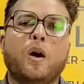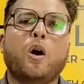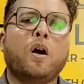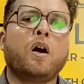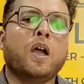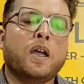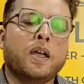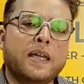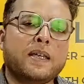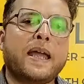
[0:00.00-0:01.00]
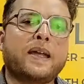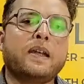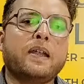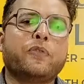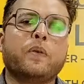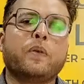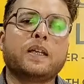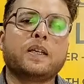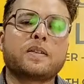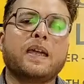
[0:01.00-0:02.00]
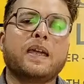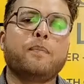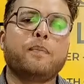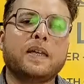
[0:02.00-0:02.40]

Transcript: or exactly following the same